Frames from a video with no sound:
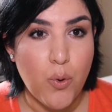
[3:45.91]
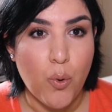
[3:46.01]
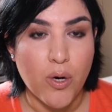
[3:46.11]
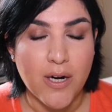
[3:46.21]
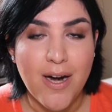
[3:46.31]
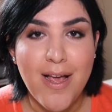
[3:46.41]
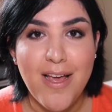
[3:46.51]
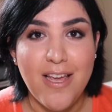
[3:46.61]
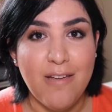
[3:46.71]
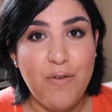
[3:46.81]
or
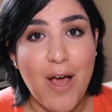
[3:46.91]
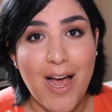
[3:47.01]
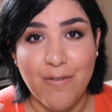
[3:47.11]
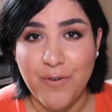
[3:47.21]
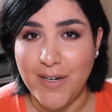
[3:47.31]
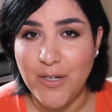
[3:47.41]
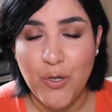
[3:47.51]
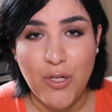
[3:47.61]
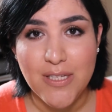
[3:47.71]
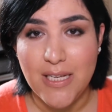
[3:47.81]
if you have
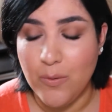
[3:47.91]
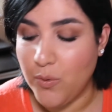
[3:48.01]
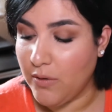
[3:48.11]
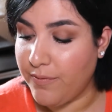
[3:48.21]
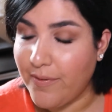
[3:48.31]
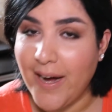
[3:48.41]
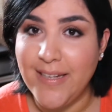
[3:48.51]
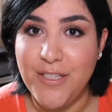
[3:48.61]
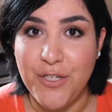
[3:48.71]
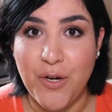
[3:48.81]
wrinkles, it will
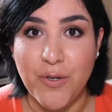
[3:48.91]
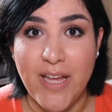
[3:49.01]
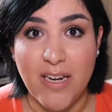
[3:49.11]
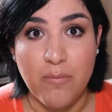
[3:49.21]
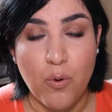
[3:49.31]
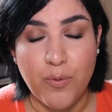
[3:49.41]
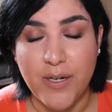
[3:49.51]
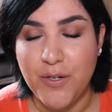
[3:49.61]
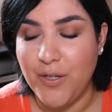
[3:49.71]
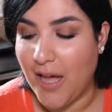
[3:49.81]
fight, getting more
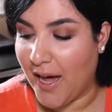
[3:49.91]
wrinkle.